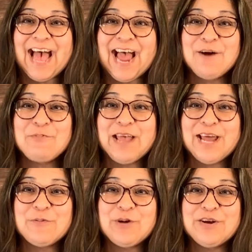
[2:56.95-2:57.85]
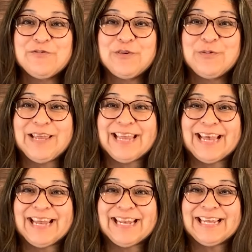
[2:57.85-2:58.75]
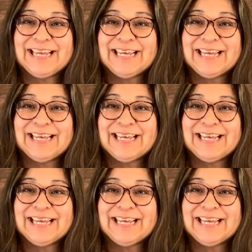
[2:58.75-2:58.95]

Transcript: I hope you had a wonderful weekend.